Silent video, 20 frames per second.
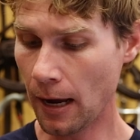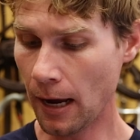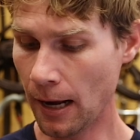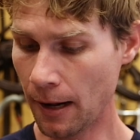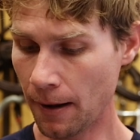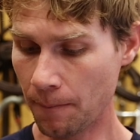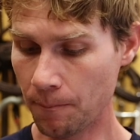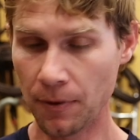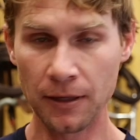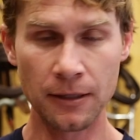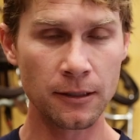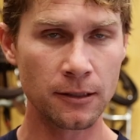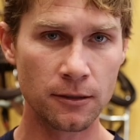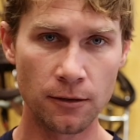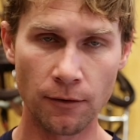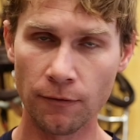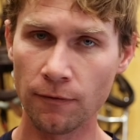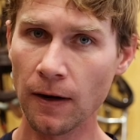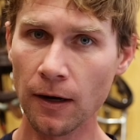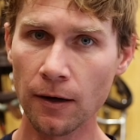But this is
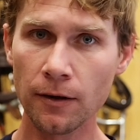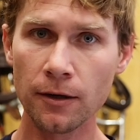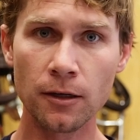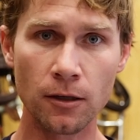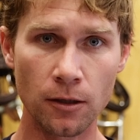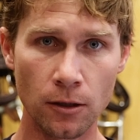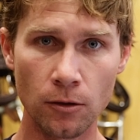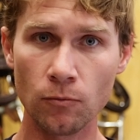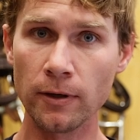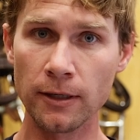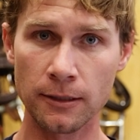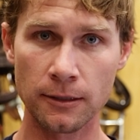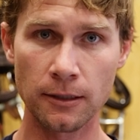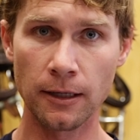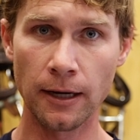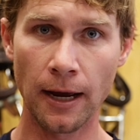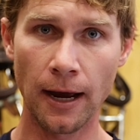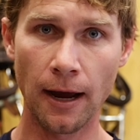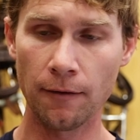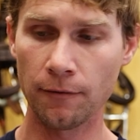a very good
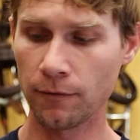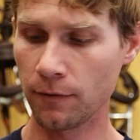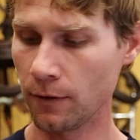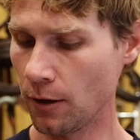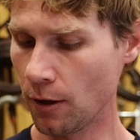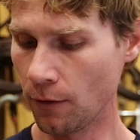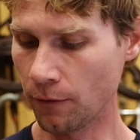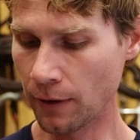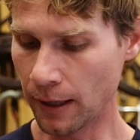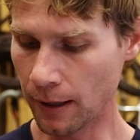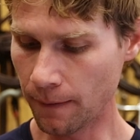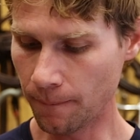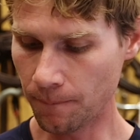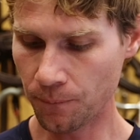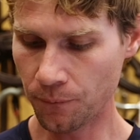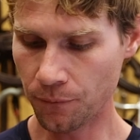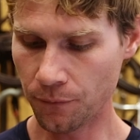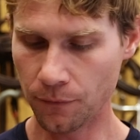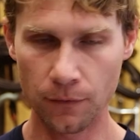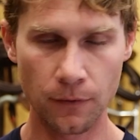whiskey to have. They
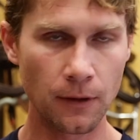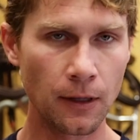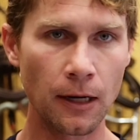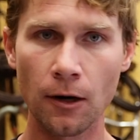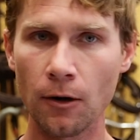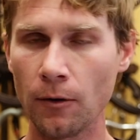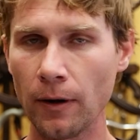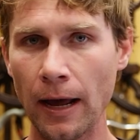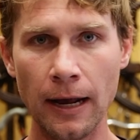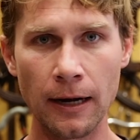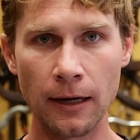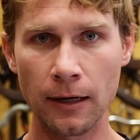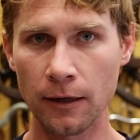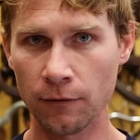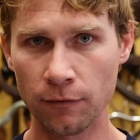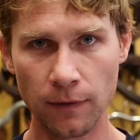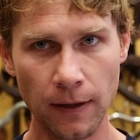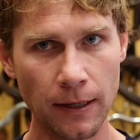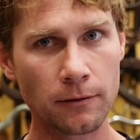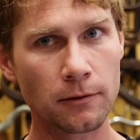don't add any
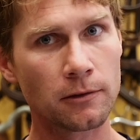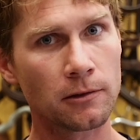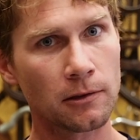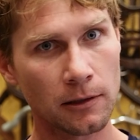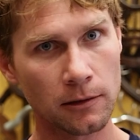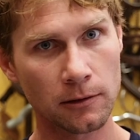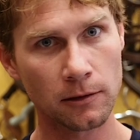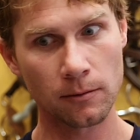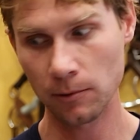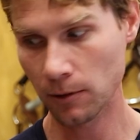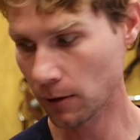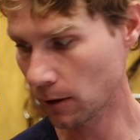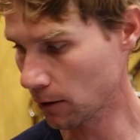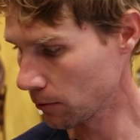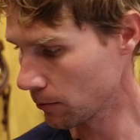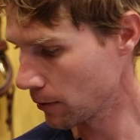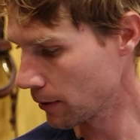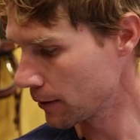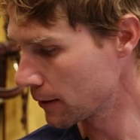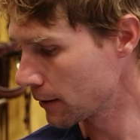flavors like some of the
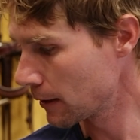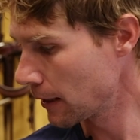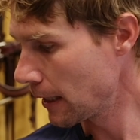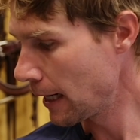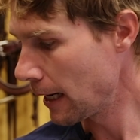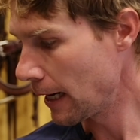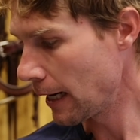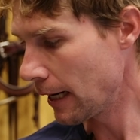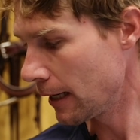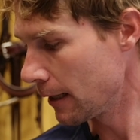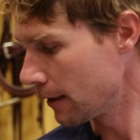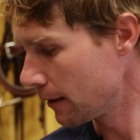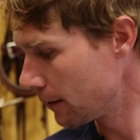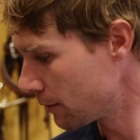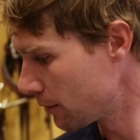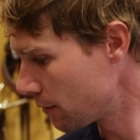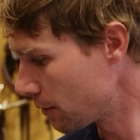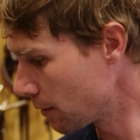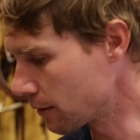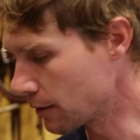other ones. It
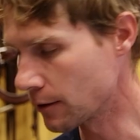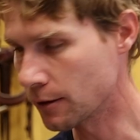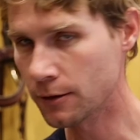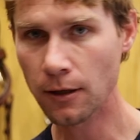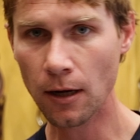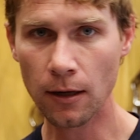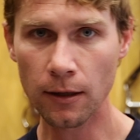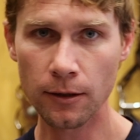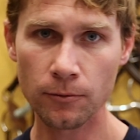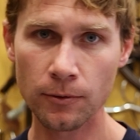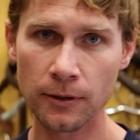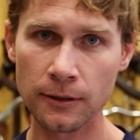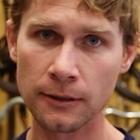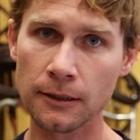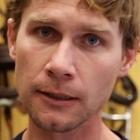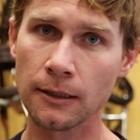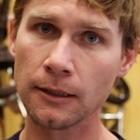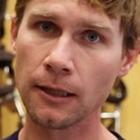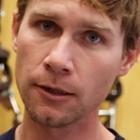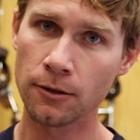is just a solid
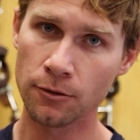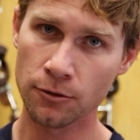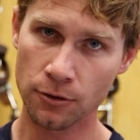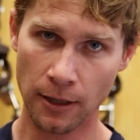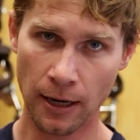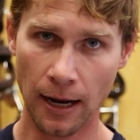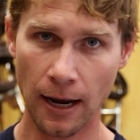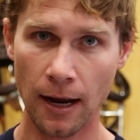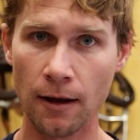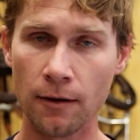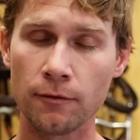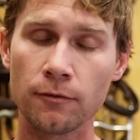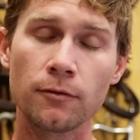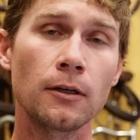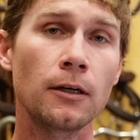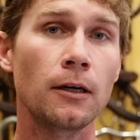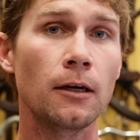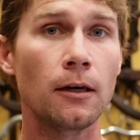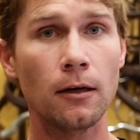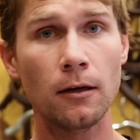whiskey that you should have
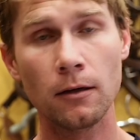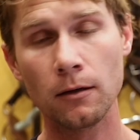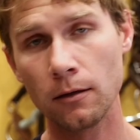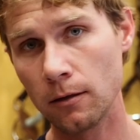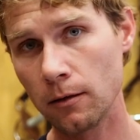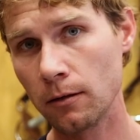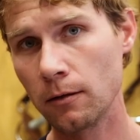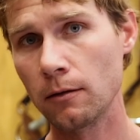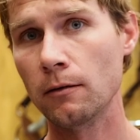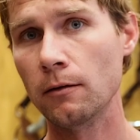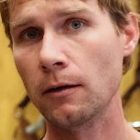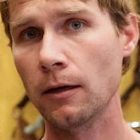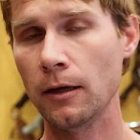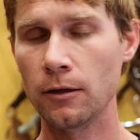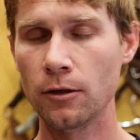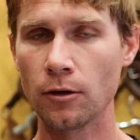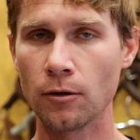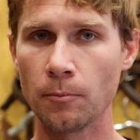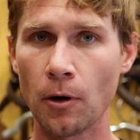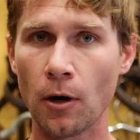
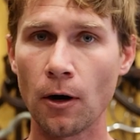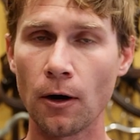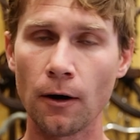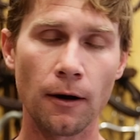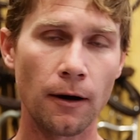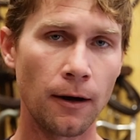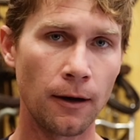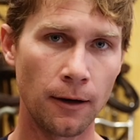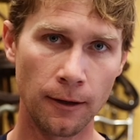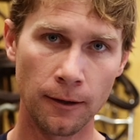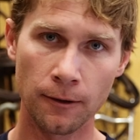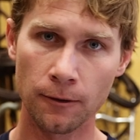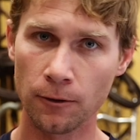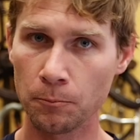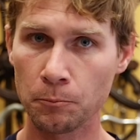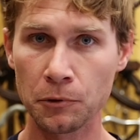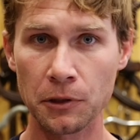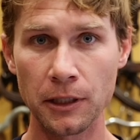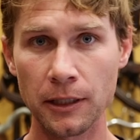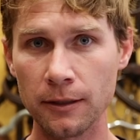in your bar, and
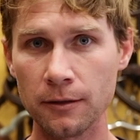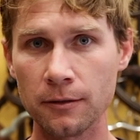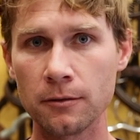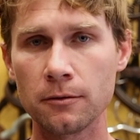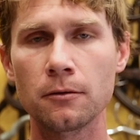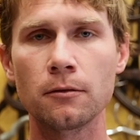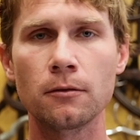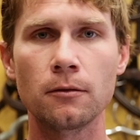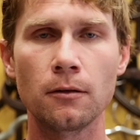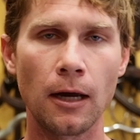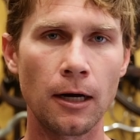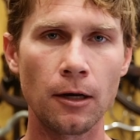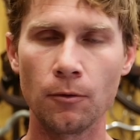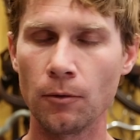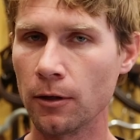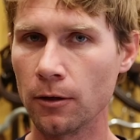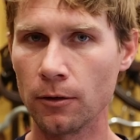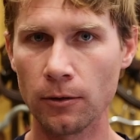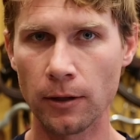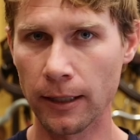it'll please
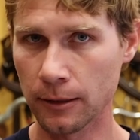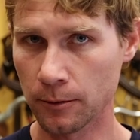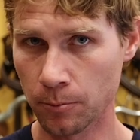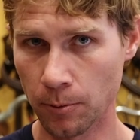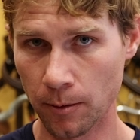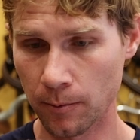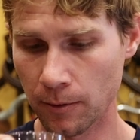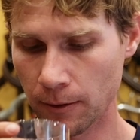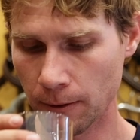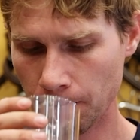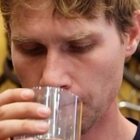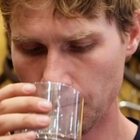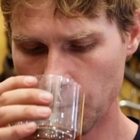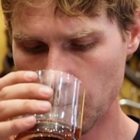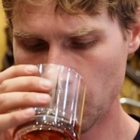anyone who likes bourbon.